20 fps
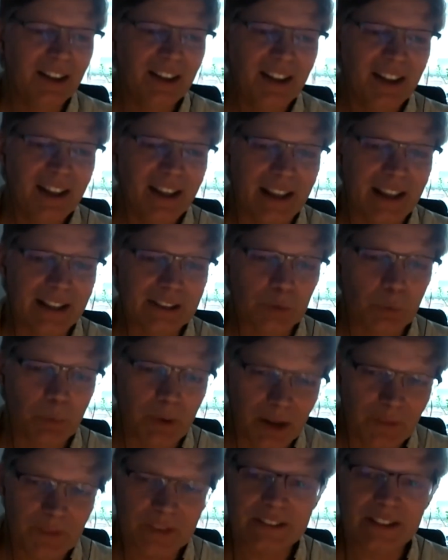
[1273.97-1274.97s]
It's
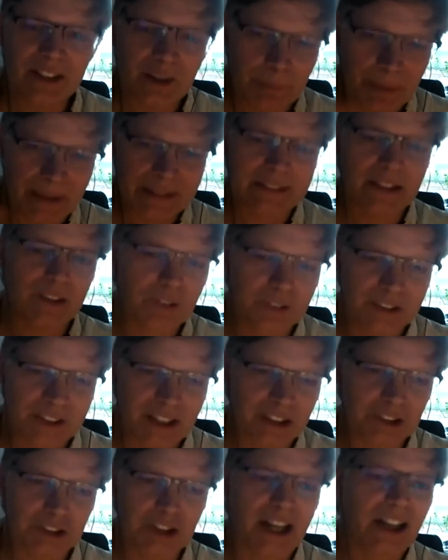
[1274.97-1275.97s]
whatever's in the best interest of
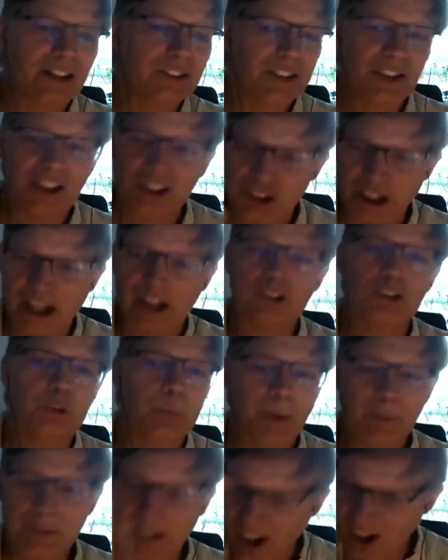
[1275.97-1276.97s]
that child, and the child should
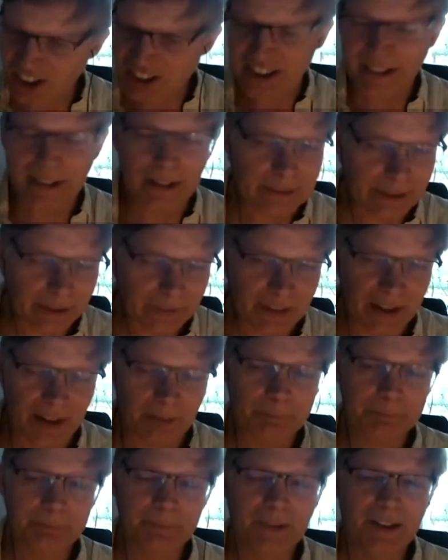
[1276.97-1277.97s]
be able to articulate
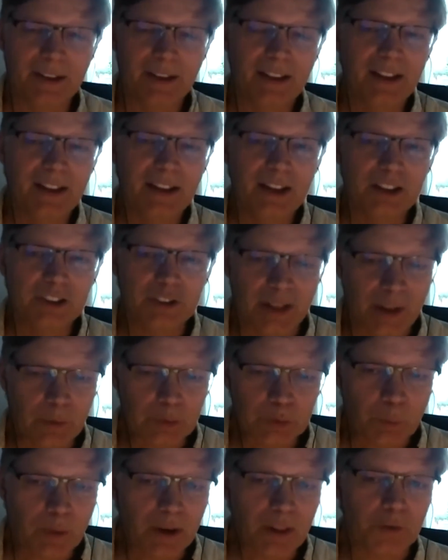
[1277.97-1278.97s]
that. So that
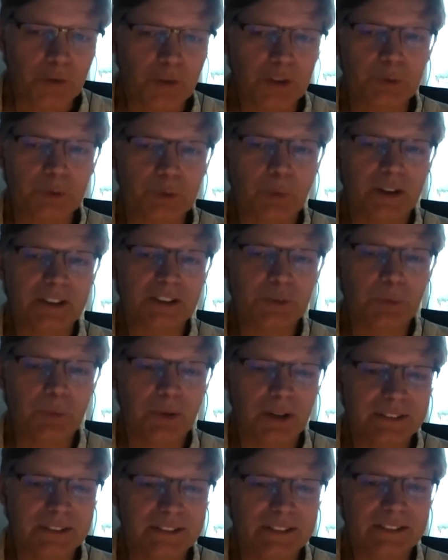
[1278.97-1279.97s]
was one of the first ones,
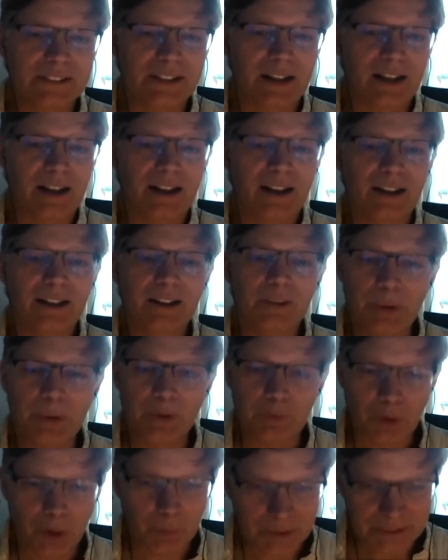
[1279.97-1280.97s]
was
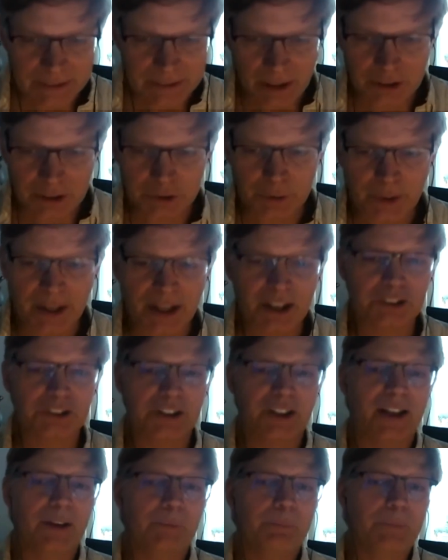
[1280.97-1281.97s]
before we set our
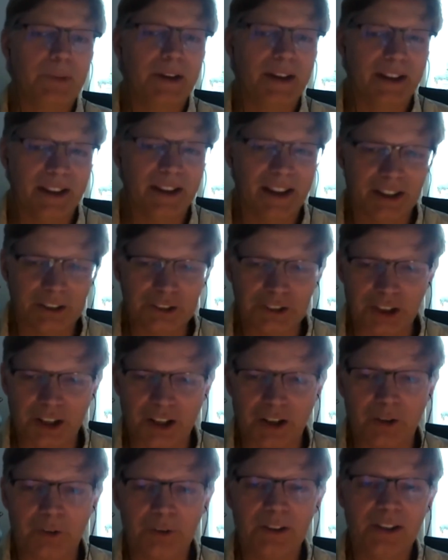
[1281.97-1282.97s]
strategy at my
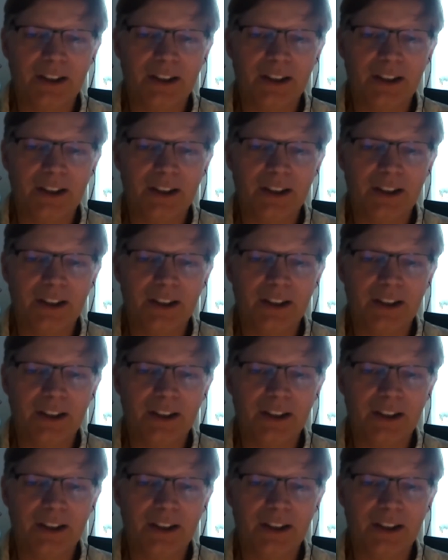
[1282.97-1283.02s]
NGO,